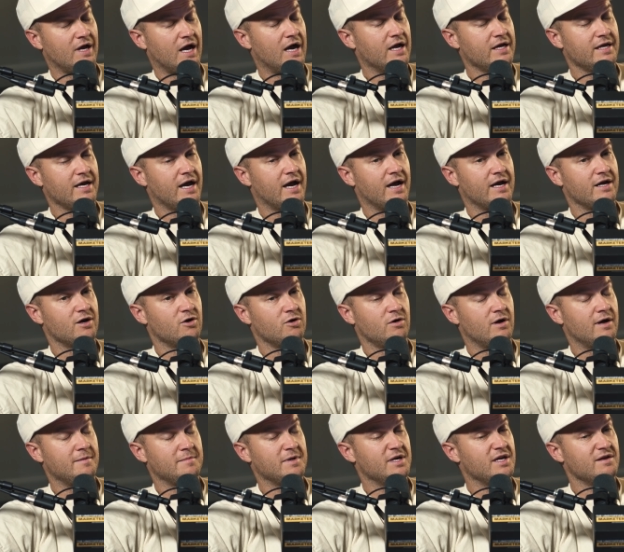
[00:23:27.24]
Yeah, I hope.
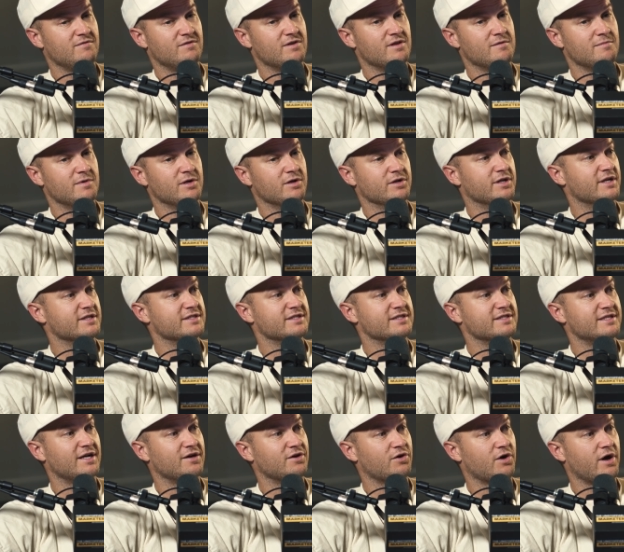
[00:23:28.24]
I mean, even the middle doesn't
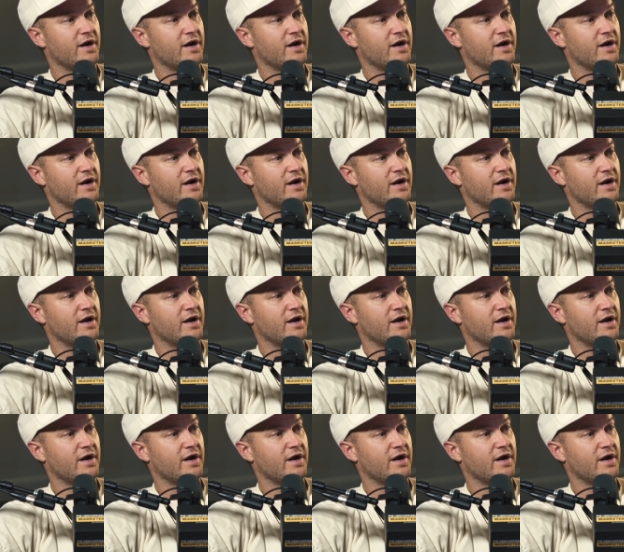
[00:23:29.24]
sound